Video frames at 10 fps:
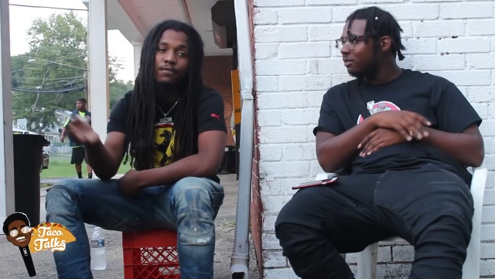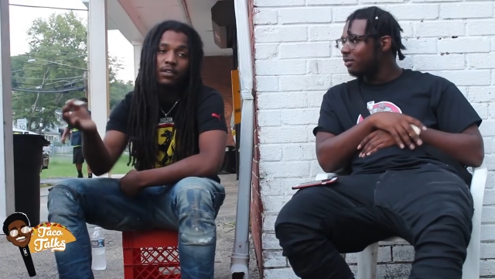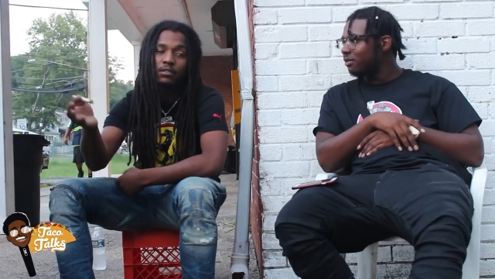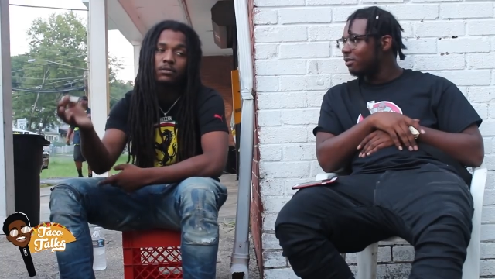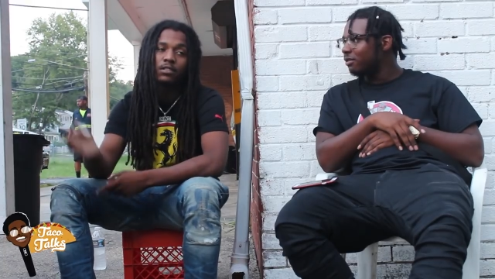Speaker 1: be
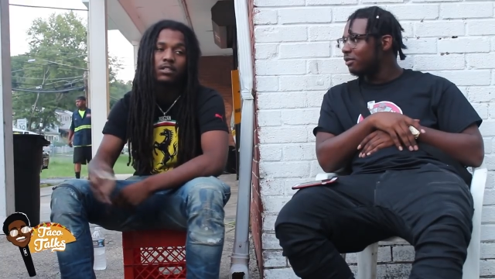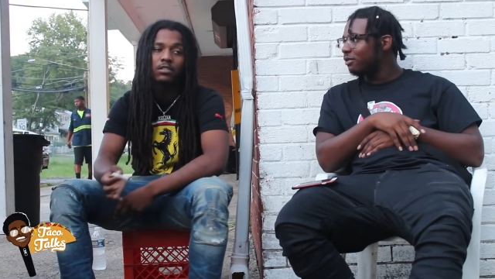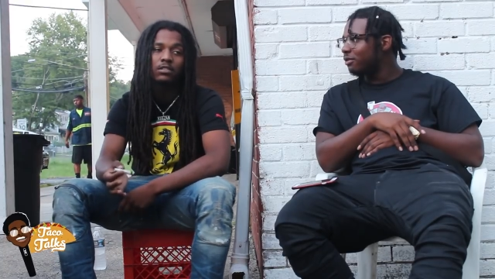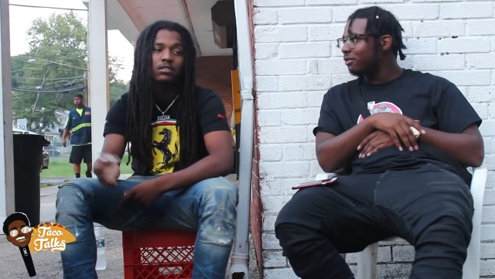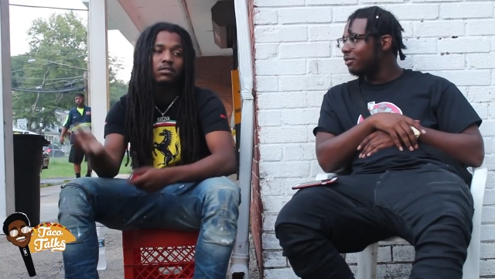fucking with
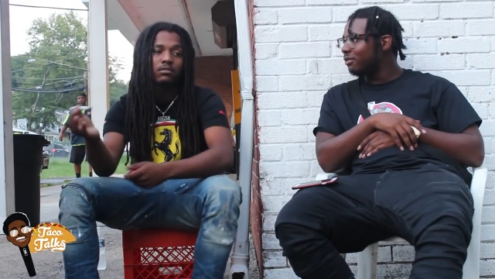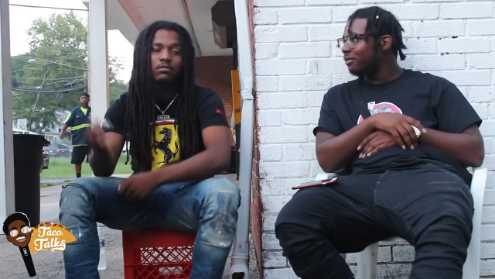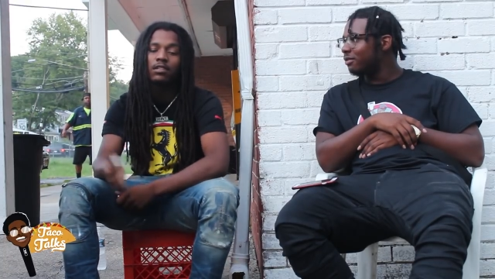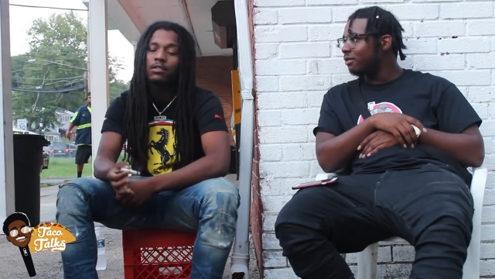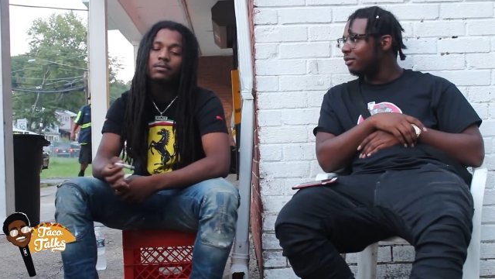that shit.
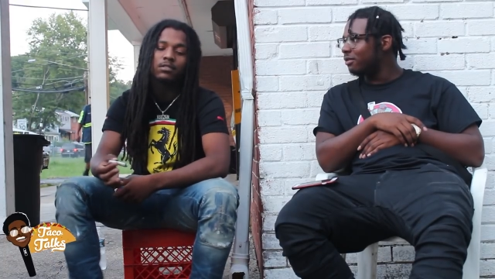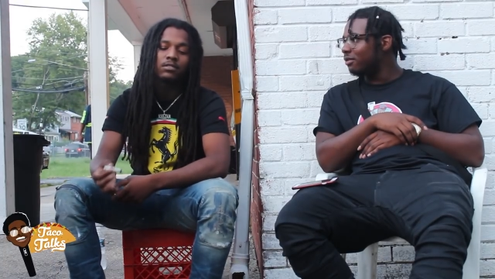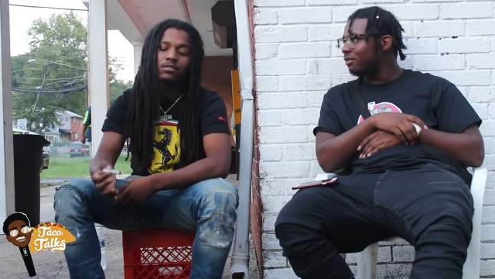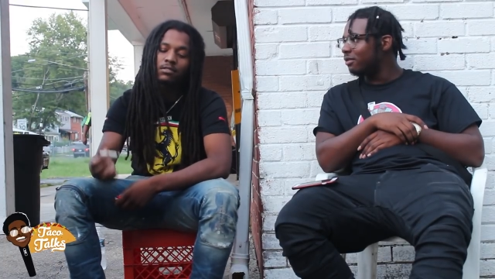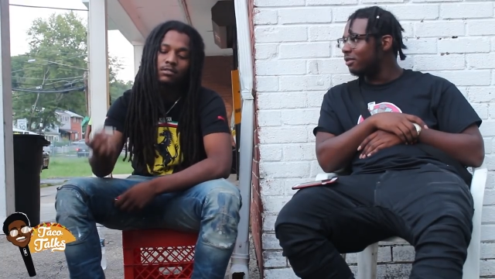
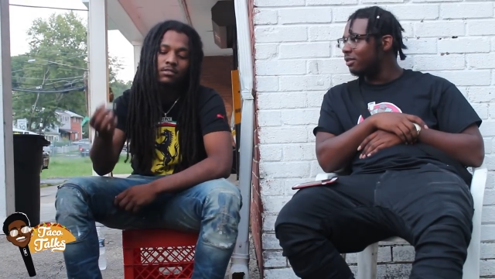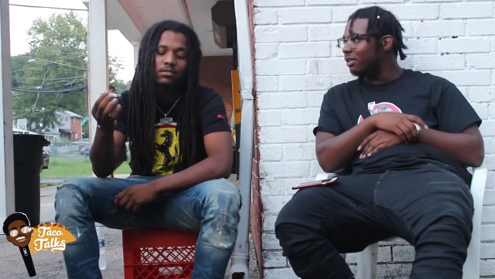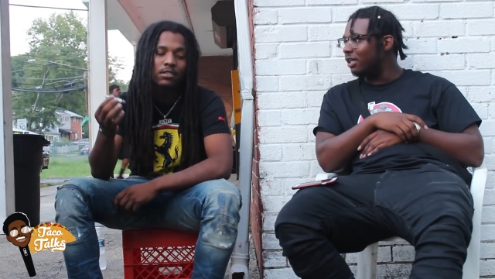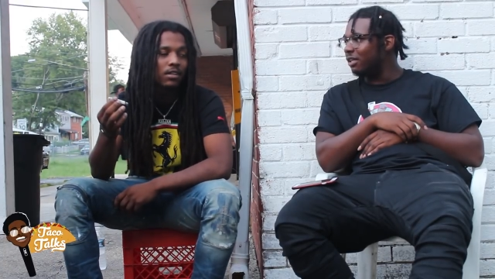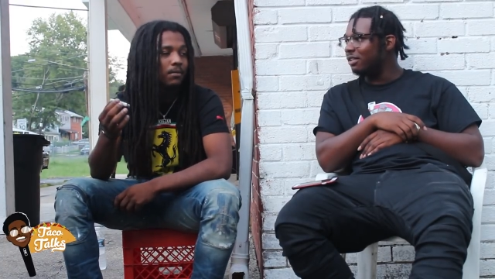
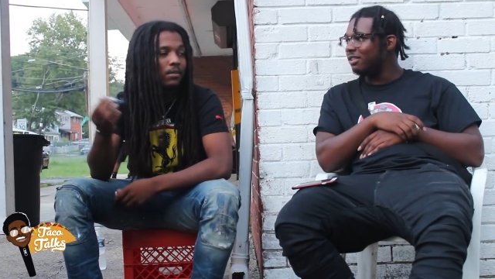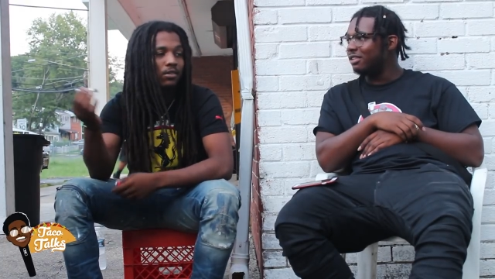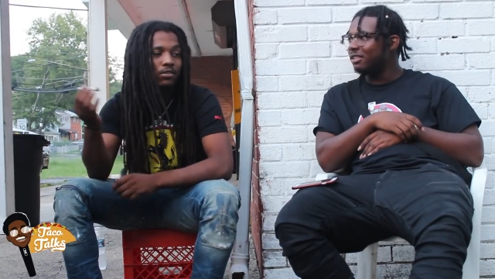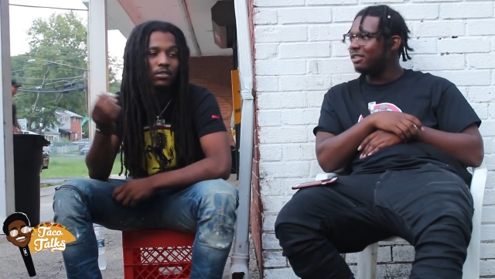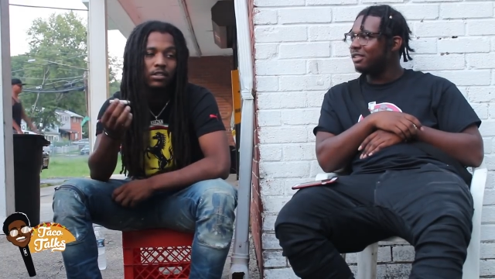Yeah. yeah.
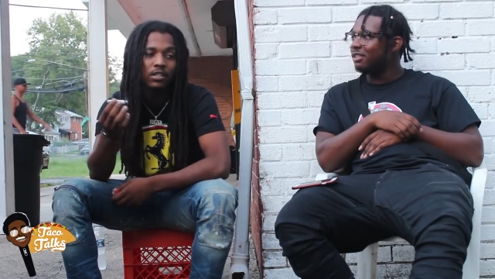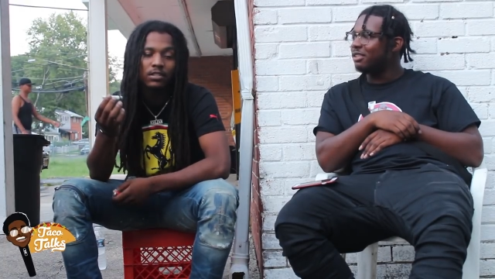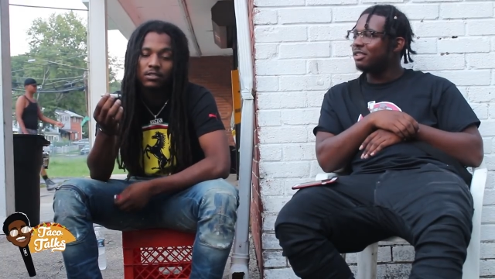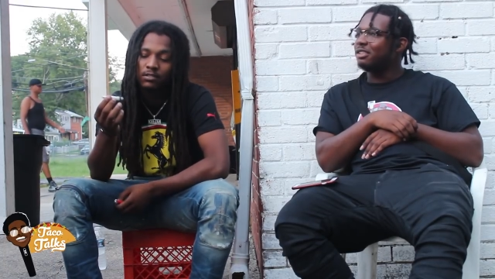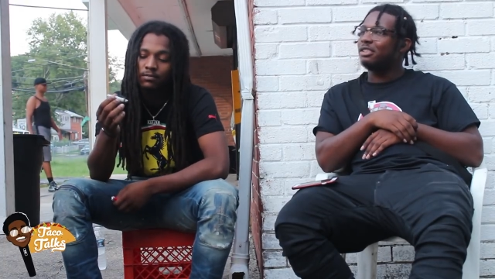Be going
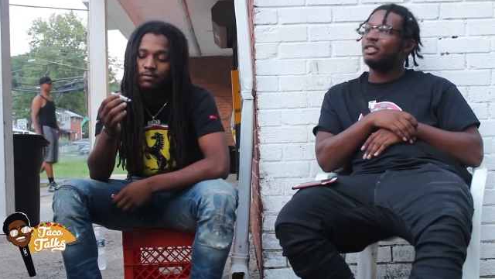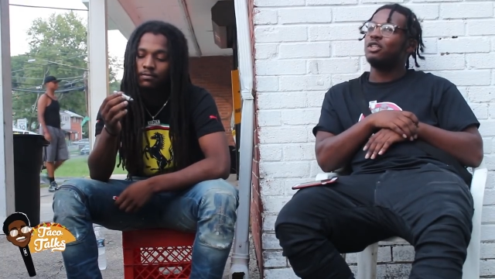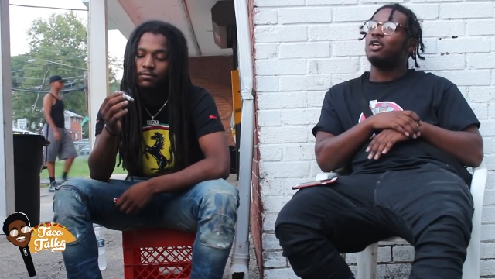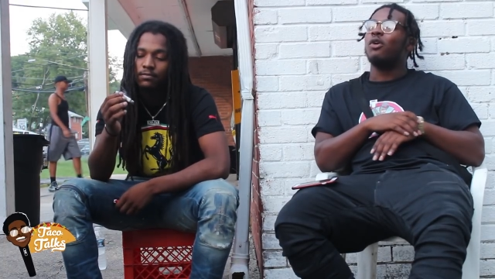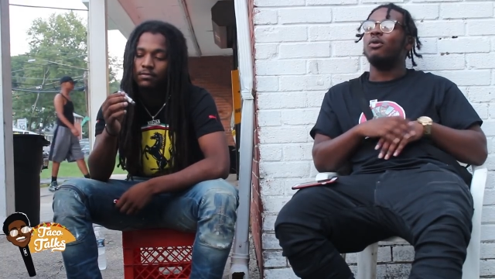crazy.
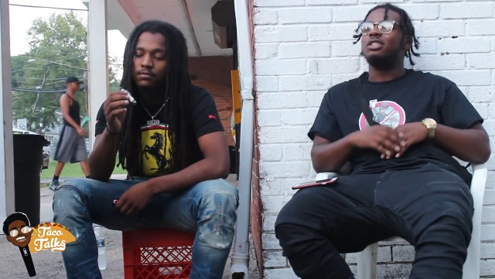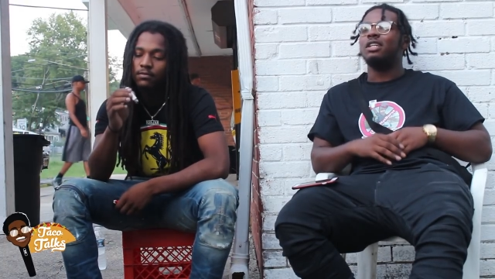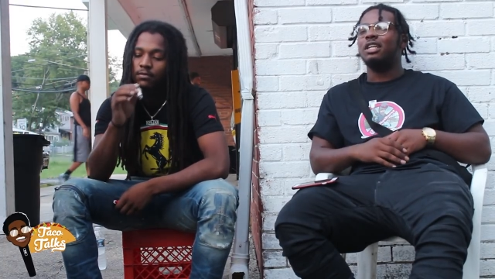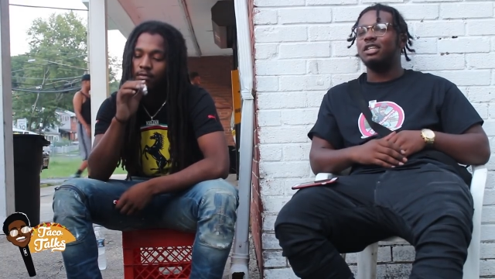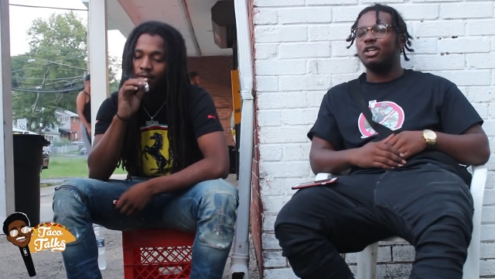
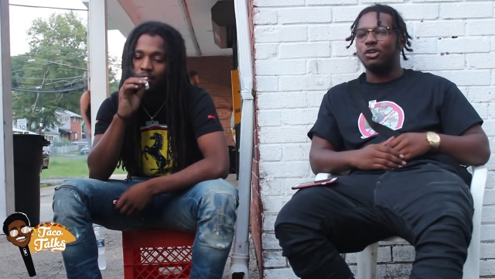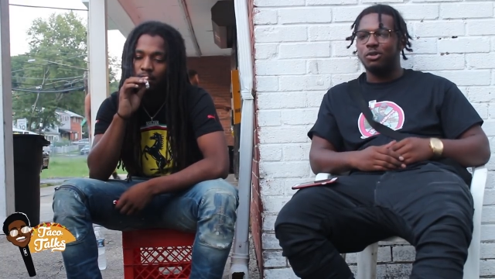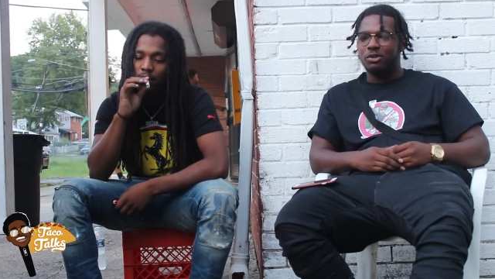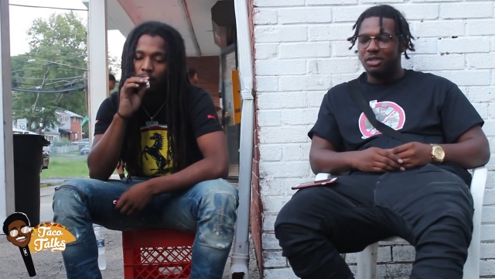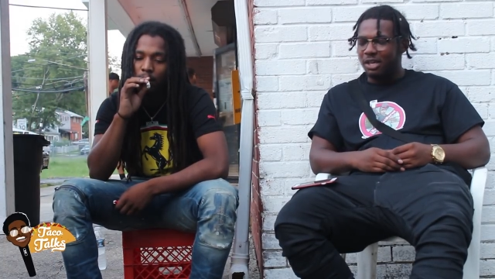What's your
Speaker 2: end
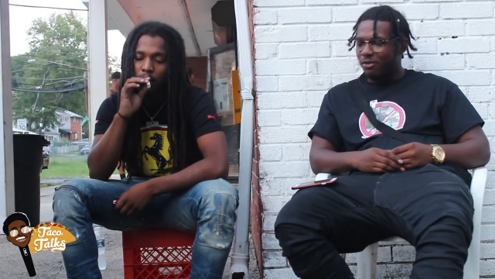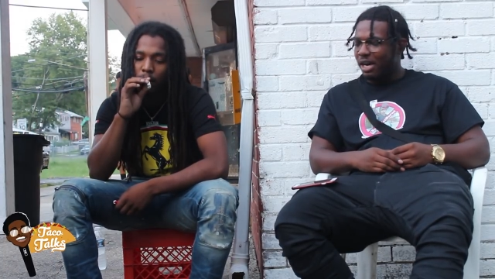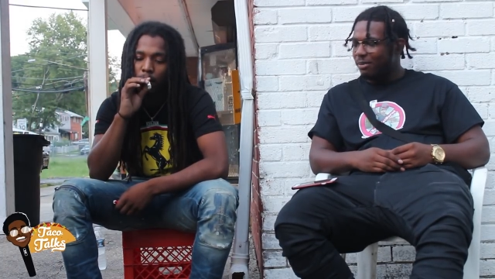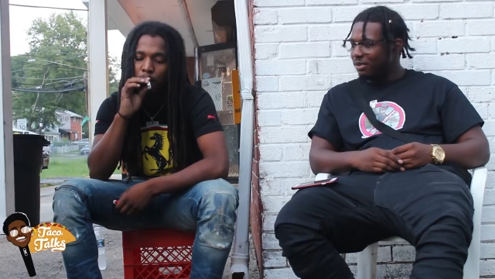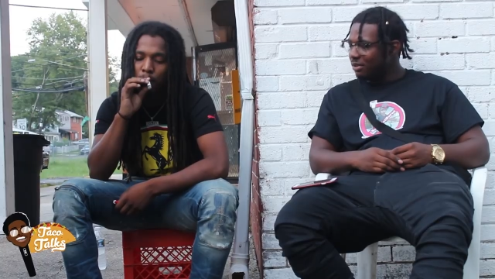goal in
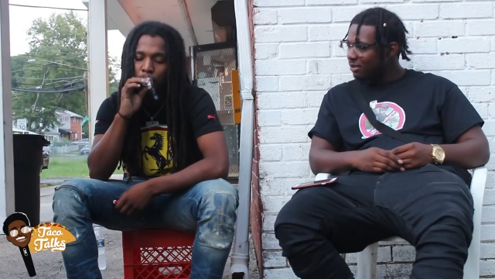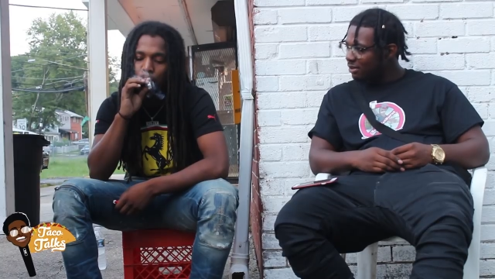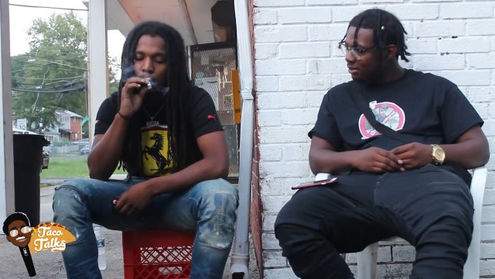rapping?